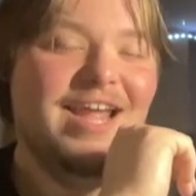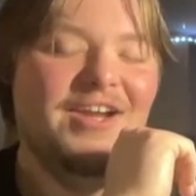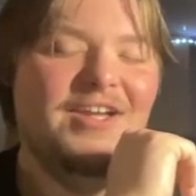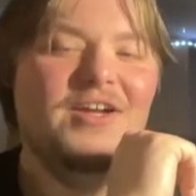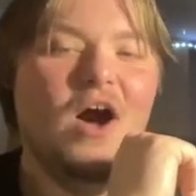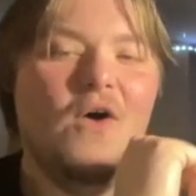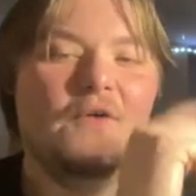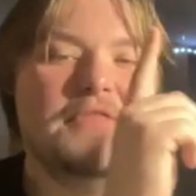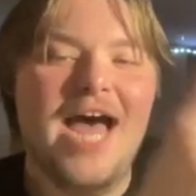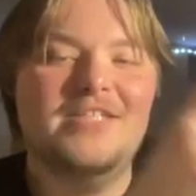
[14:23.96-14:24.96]
There you Done. go.
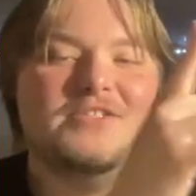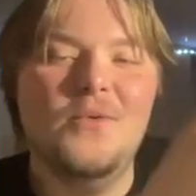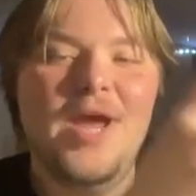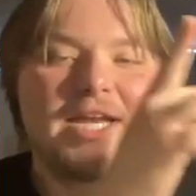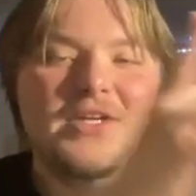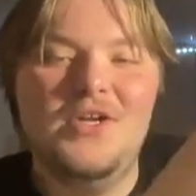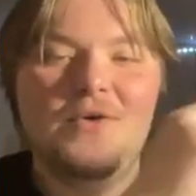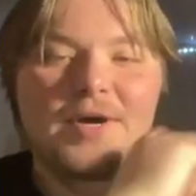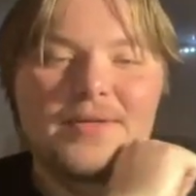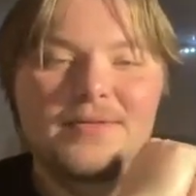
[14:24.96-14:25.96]
That's the way to
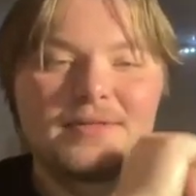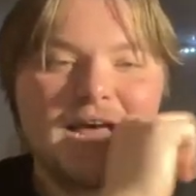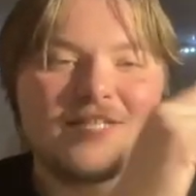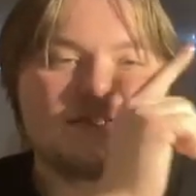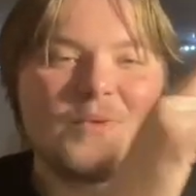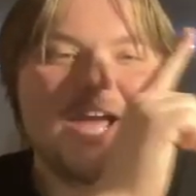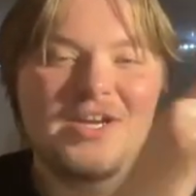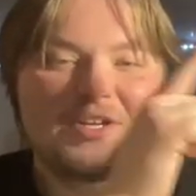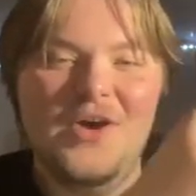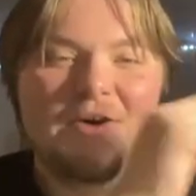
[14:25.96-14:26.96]
yeah. do it. That's the way
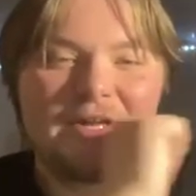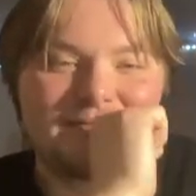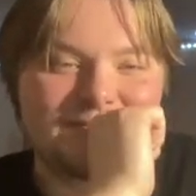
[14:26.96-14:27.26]
to do it.